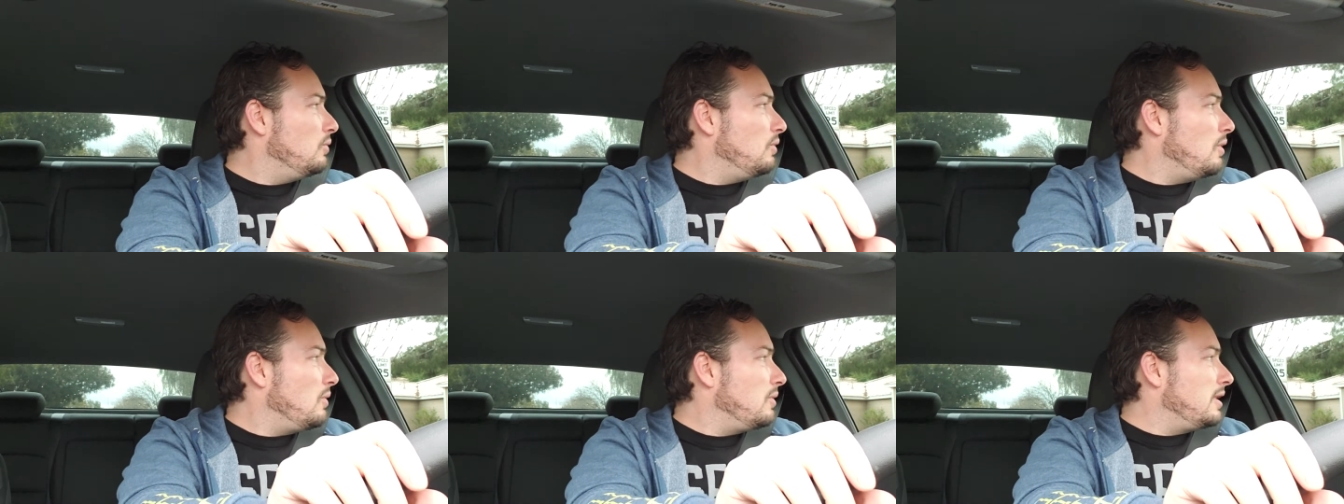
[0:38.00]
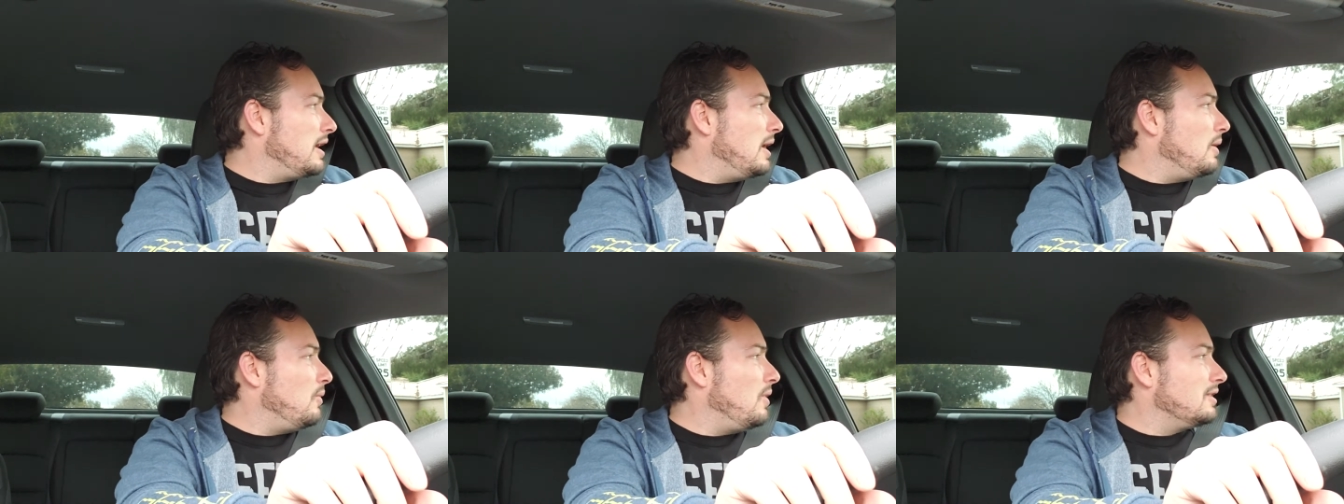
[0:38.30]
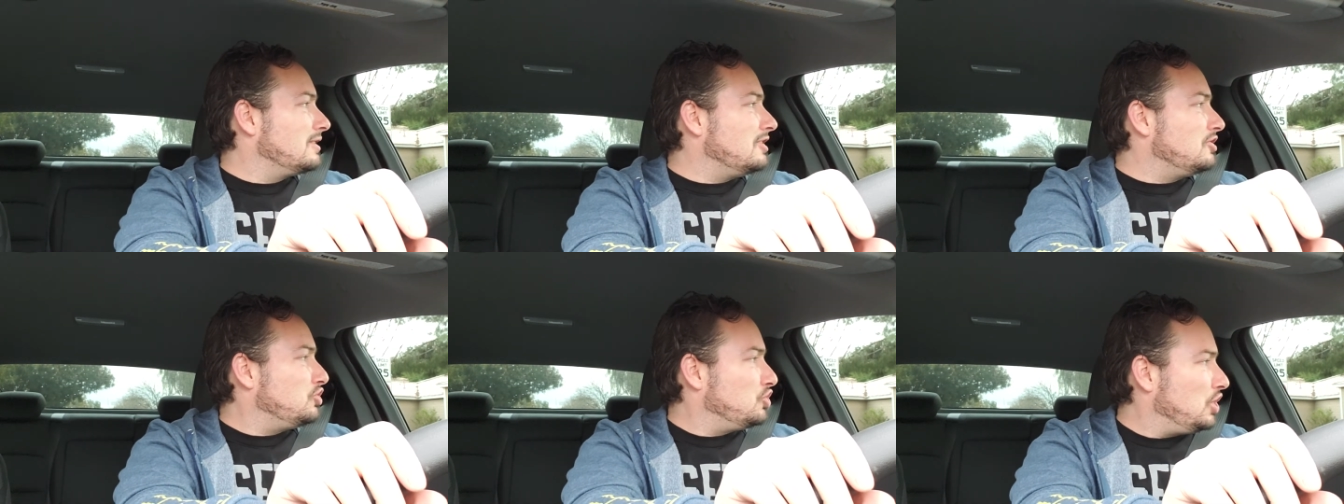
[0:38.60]
would I
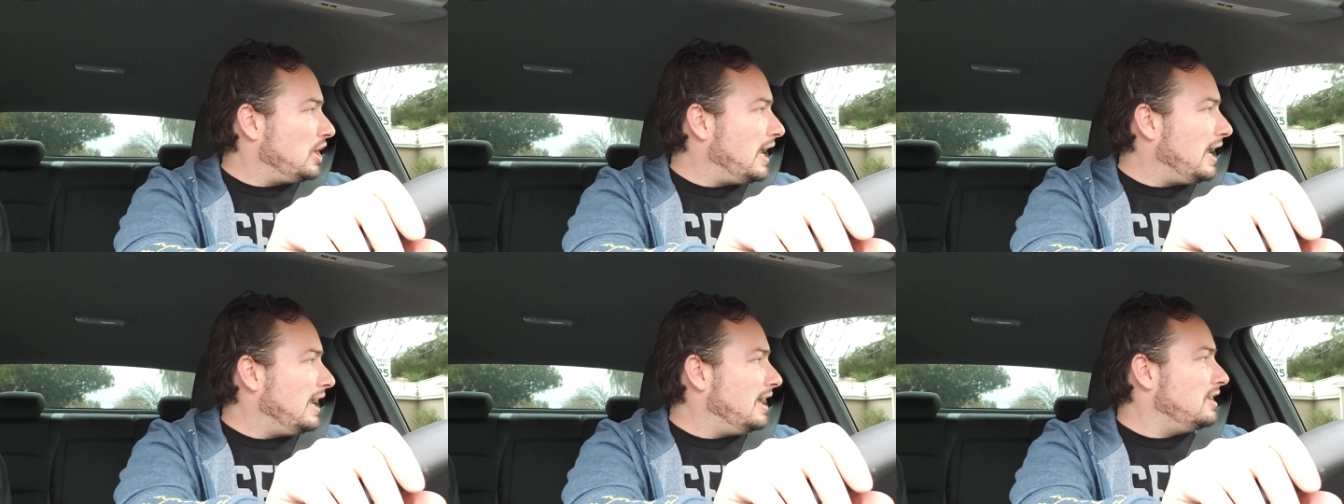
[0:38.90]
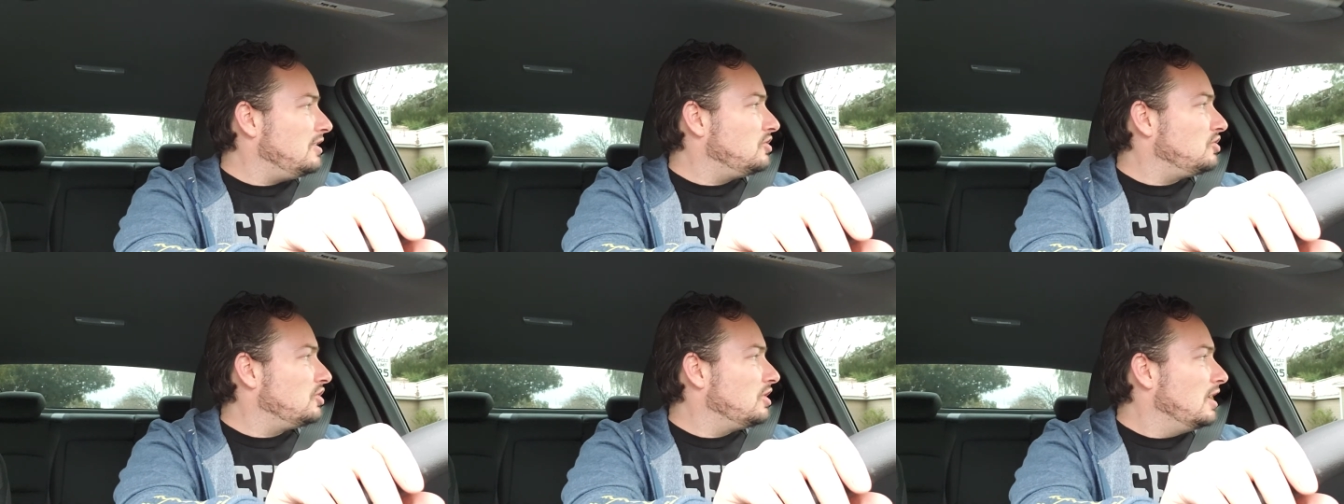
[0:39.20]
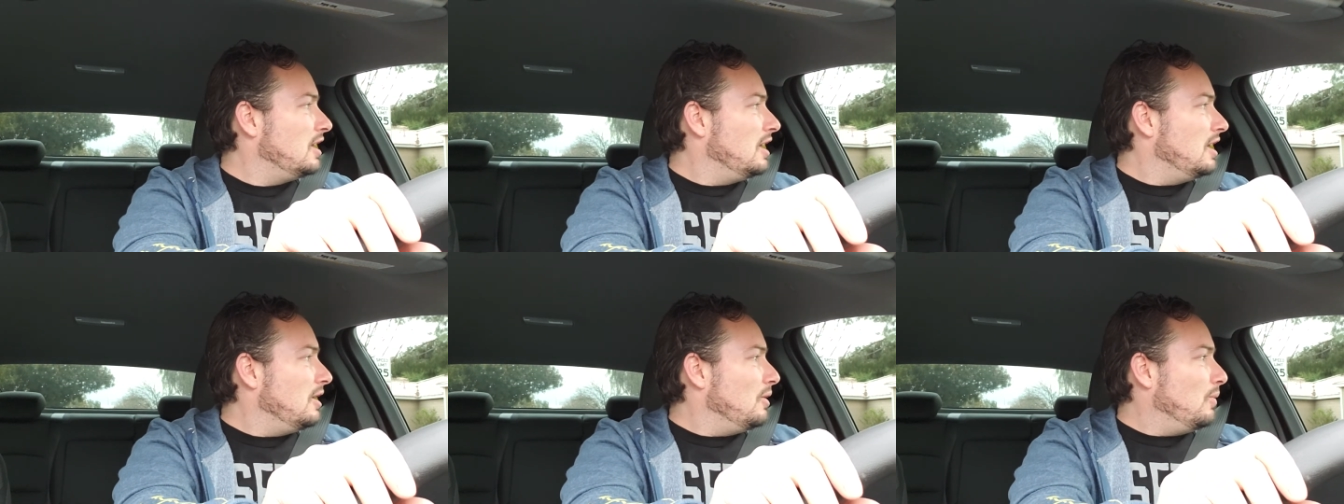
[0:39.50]
want to change,
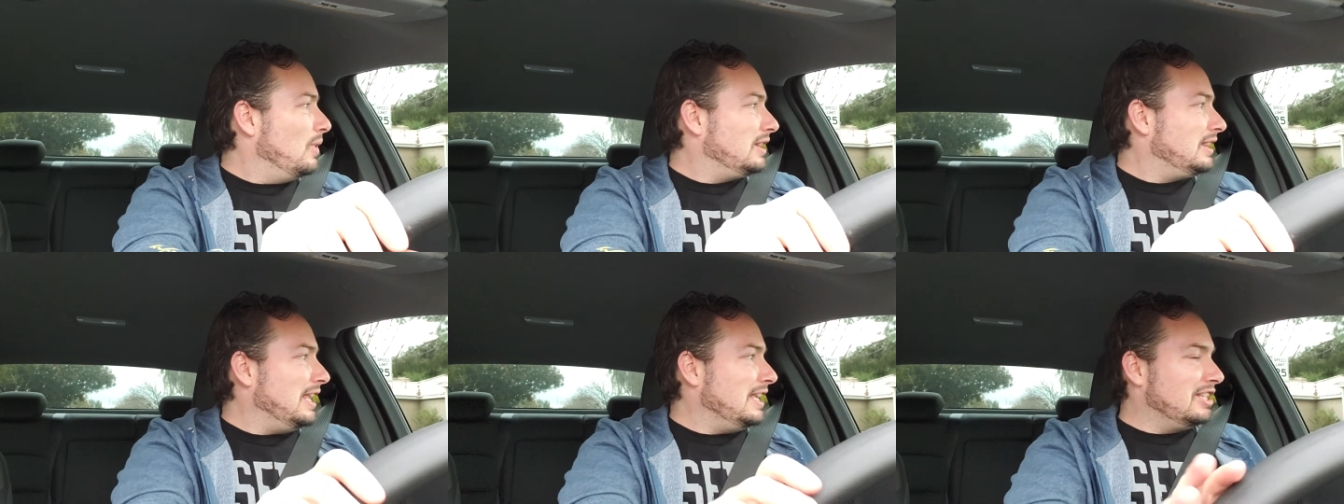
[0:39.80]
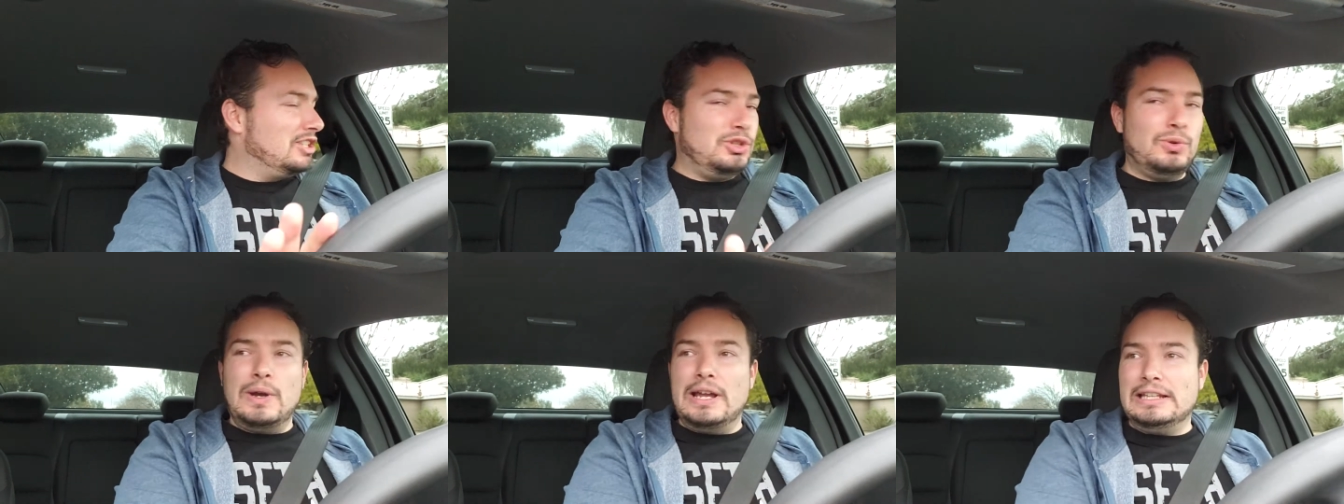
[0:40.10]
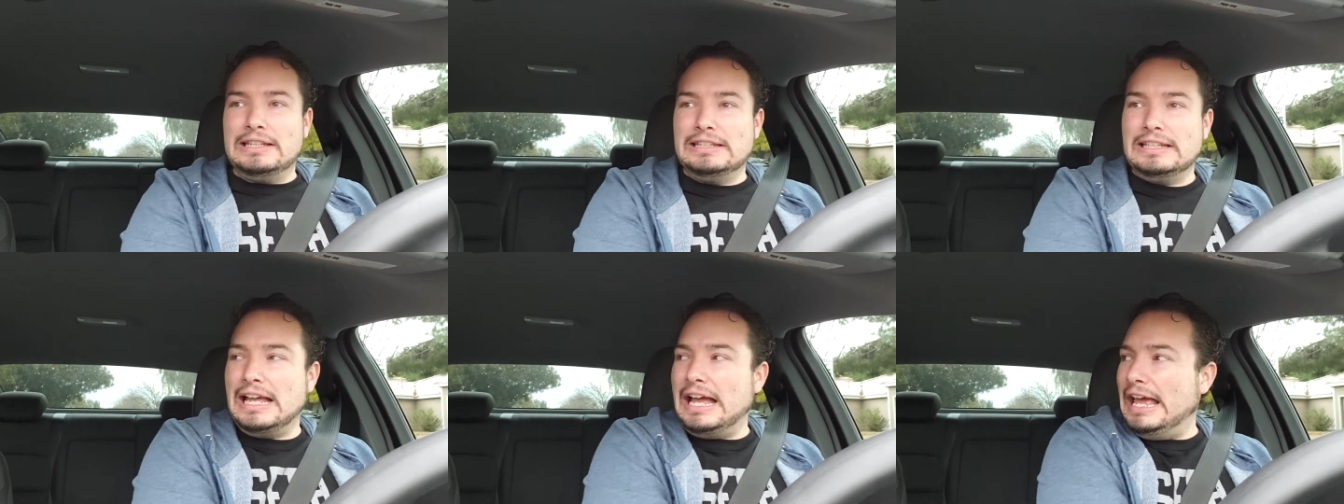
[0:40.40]
what things do I
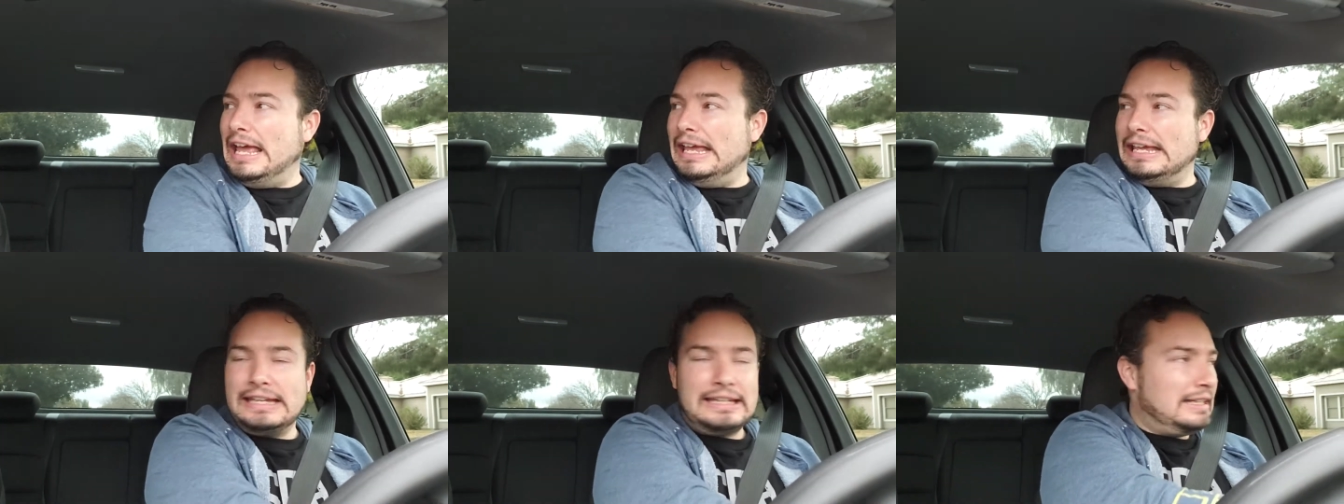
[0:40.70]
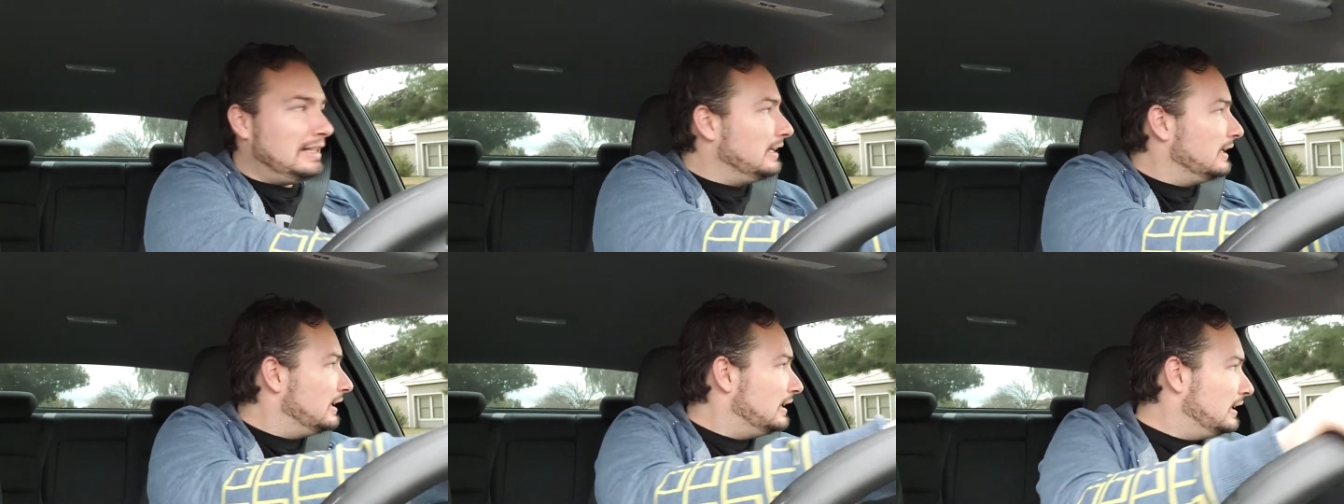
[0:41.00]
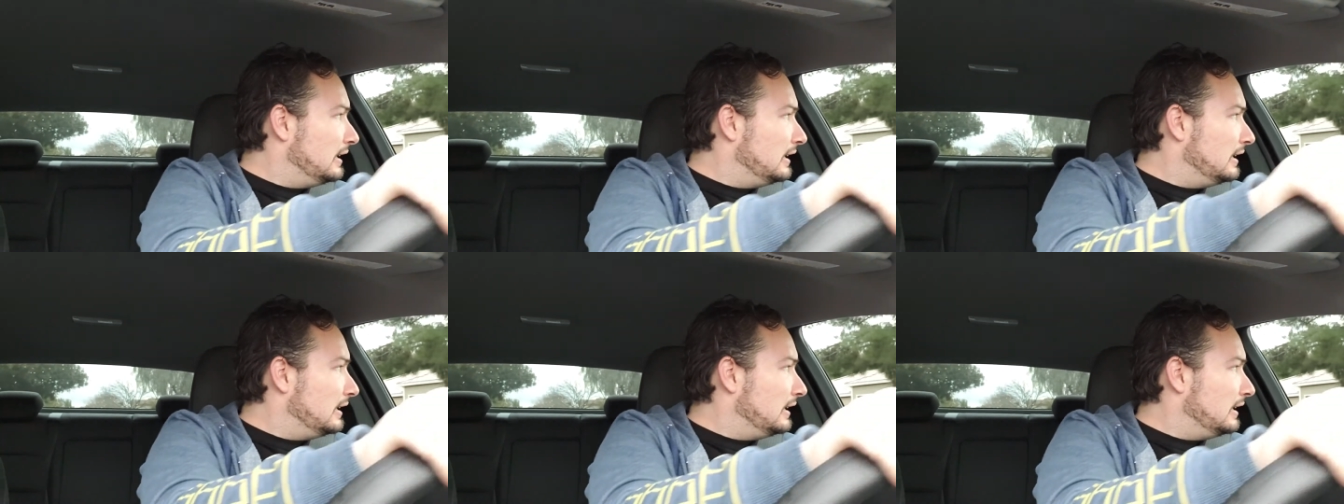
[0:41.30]
like.